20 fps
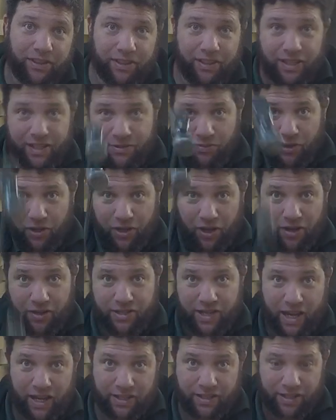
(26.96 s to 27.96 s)
this one
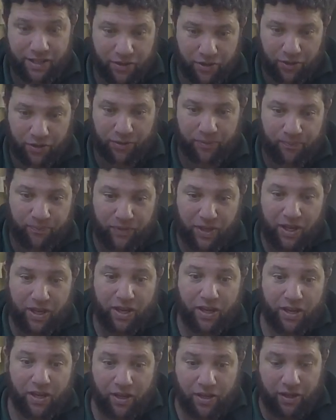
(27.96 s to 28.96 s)
goes out to you.
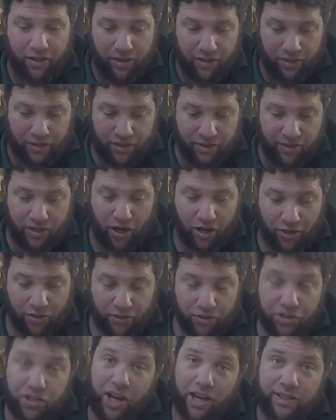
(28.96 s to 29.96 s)

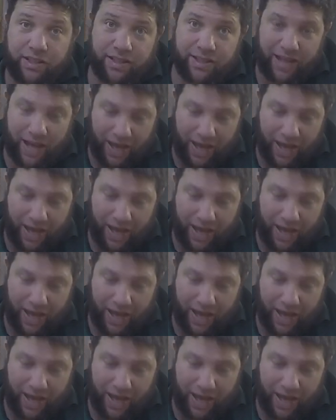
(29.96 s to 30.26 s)
So, Shazza's